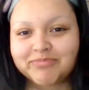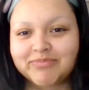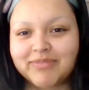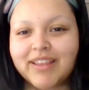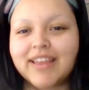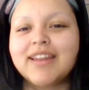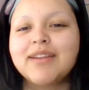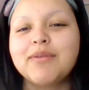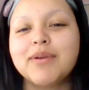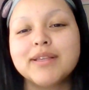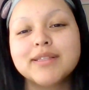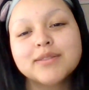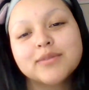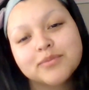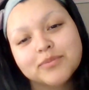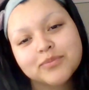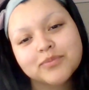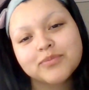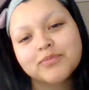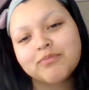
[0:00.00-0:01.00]
Anyways,
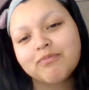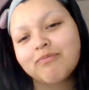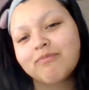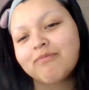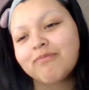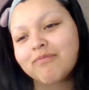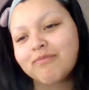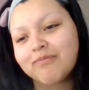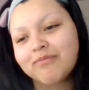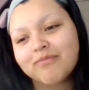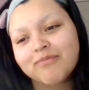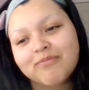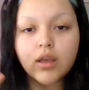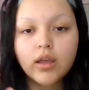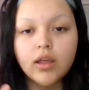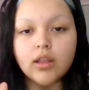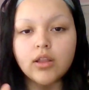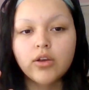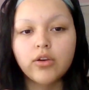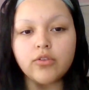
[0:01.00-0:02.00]

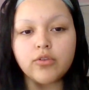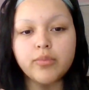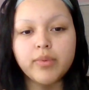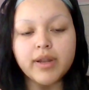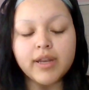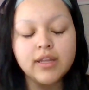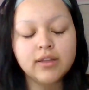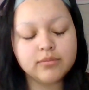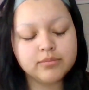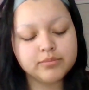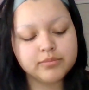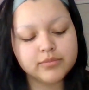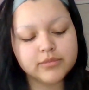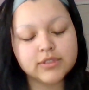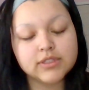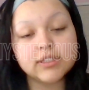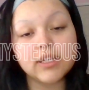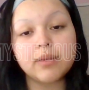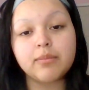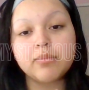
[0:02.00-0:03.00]
hello, everybody.
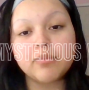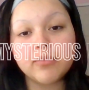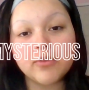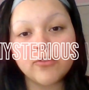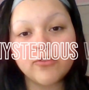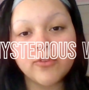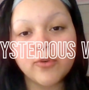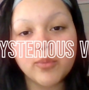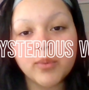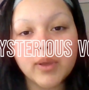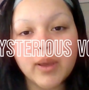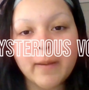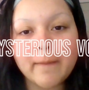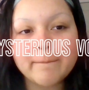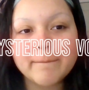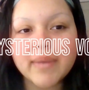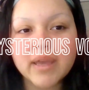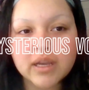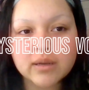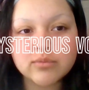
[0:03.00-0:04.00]
Today I'm gonna be filming a
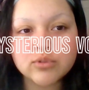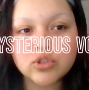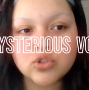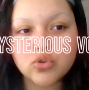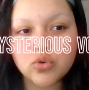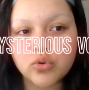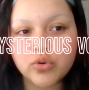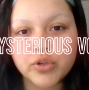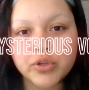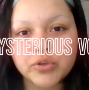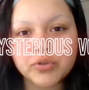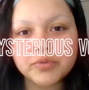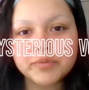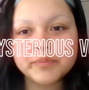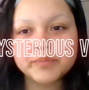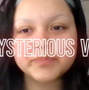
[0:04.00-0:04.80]
makeup tutorial,